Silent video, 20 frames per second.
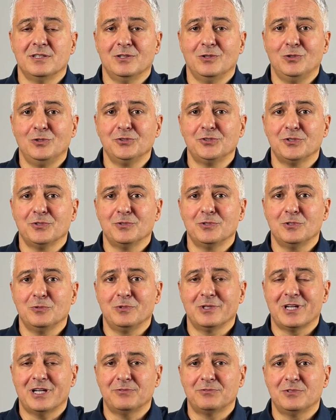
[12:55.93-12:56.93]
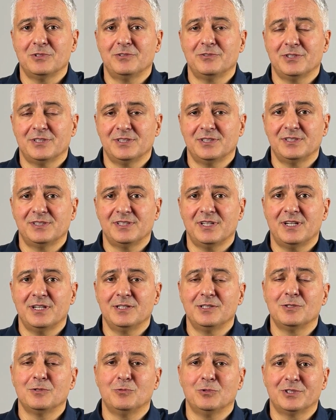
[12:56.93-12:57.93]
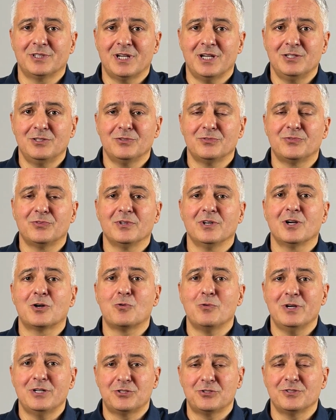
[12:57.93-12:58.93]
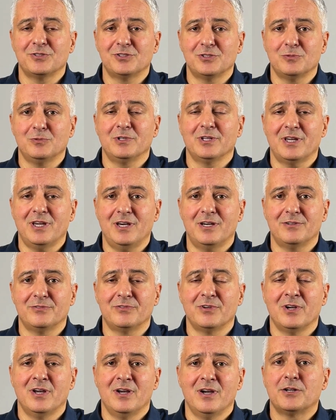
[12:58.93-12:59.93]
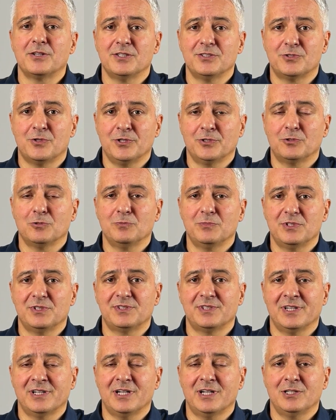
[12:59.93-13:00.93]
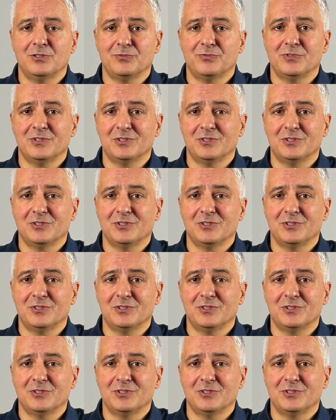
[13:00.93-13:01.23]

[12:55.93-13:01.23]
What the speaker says: also you will have to decide what kind of questions you will have. Are these going to be some kind